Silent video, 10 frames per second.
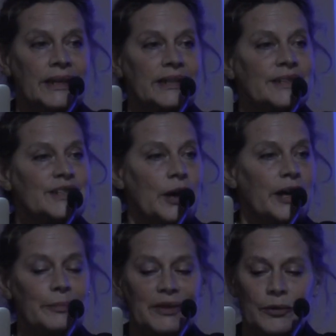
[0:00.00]
at a
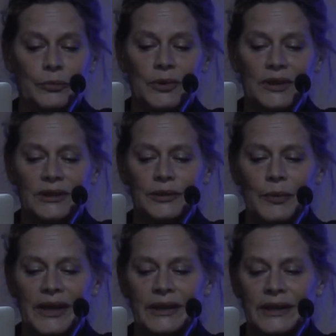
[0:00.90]
time in the world
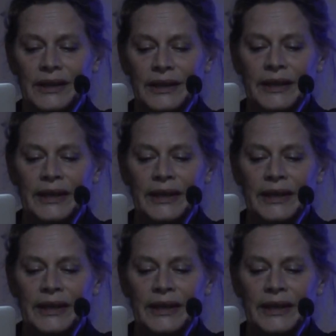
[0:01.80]
when